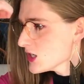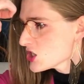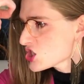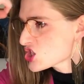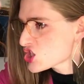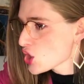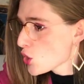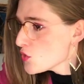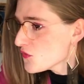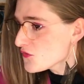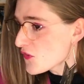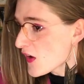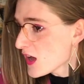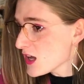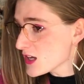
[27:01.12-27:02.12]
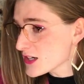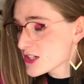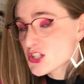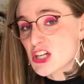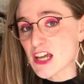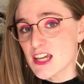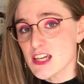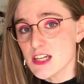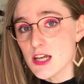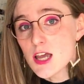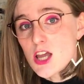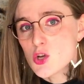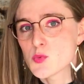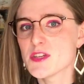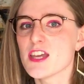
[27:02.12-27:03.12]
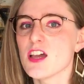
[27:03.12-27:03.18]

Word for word: So far today, we have